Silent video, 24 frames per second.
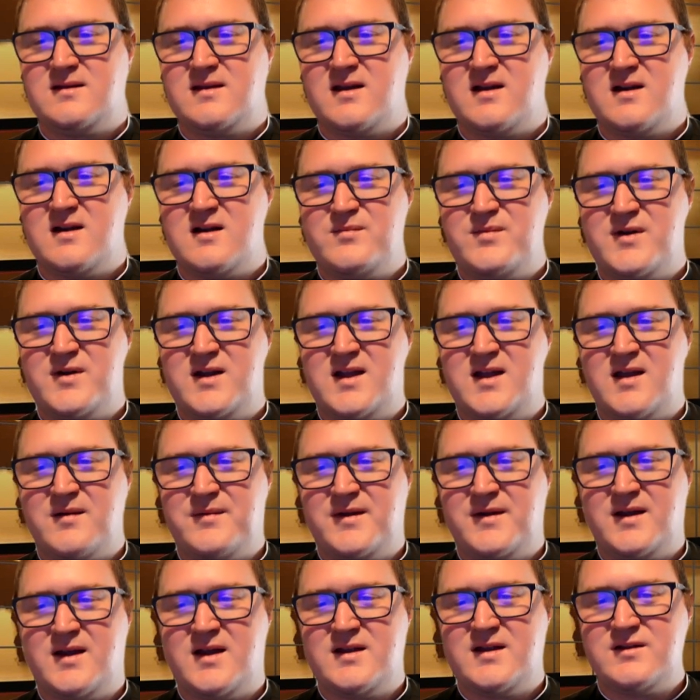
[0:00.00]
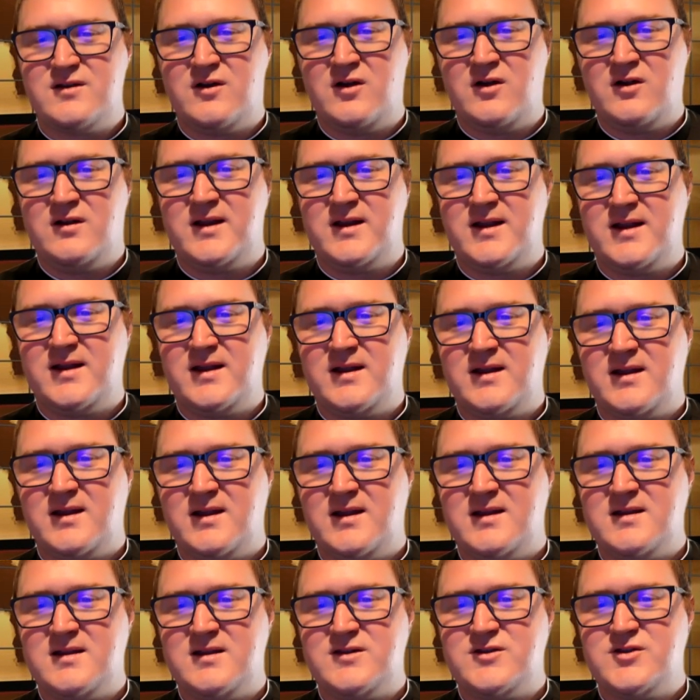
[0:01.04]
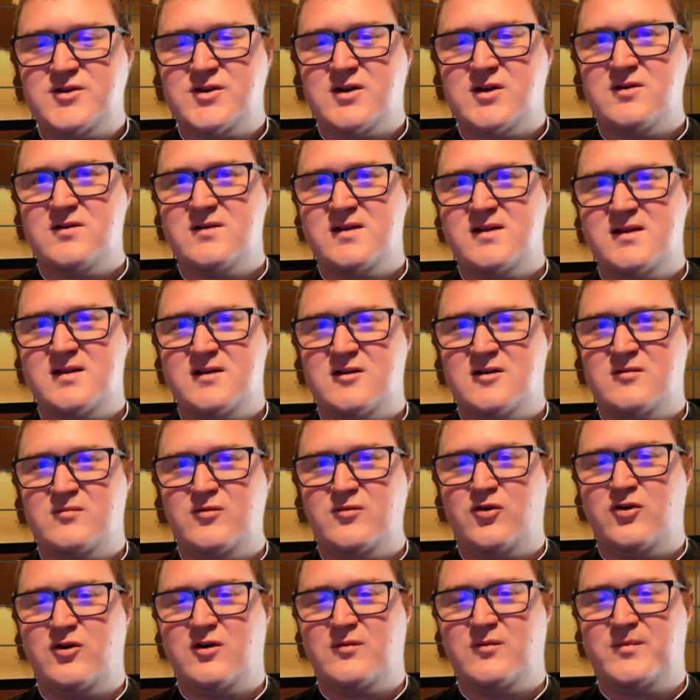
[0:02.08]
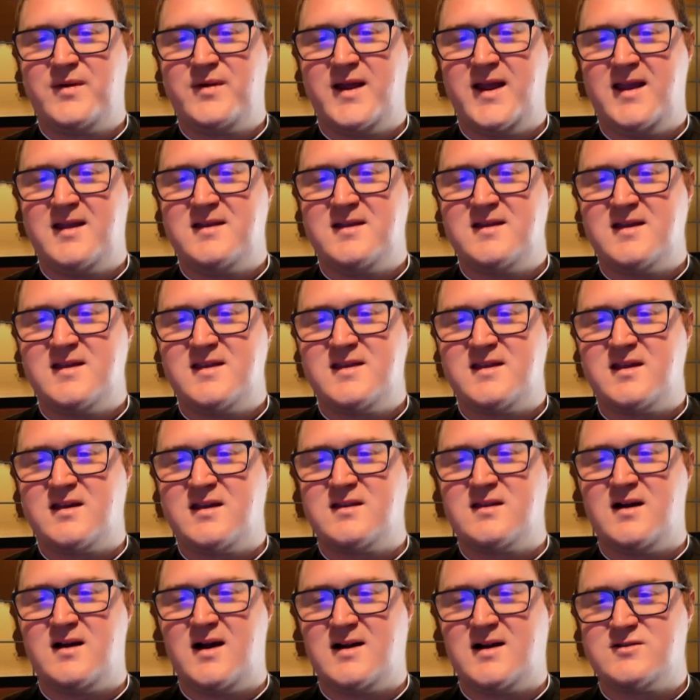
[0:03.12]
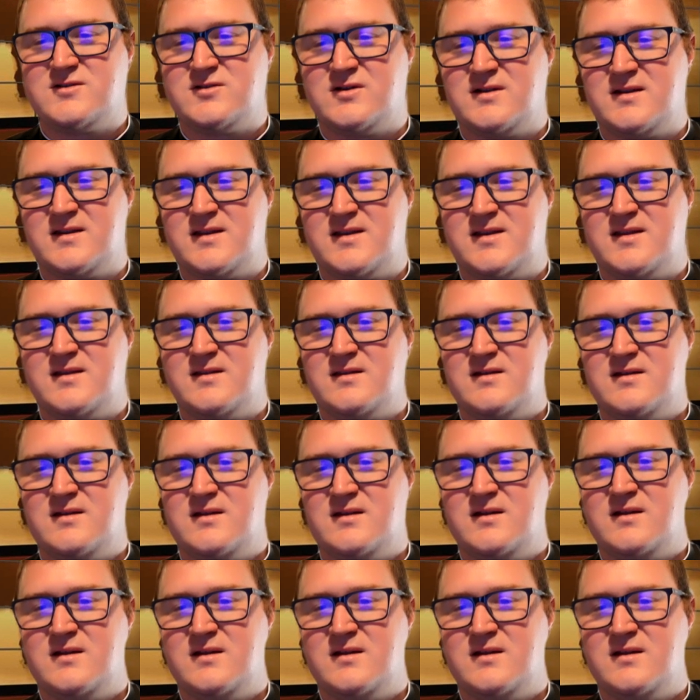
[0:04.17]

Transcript: They're becoming unholy, and it shows in their more paganistic doctrines.